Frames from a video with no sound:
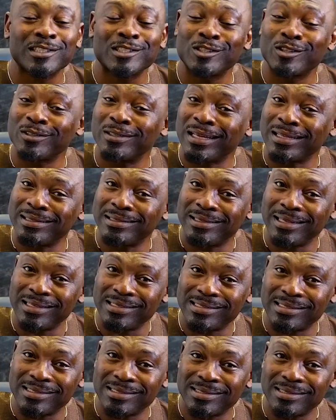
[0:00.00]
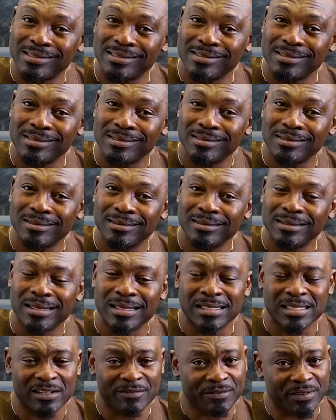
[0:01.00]
so that this
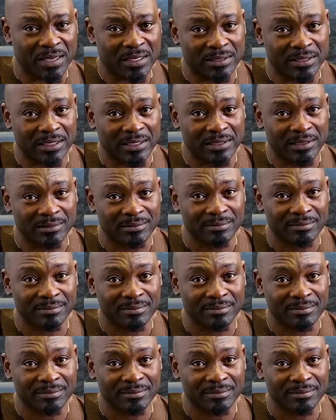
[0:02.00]
is averted.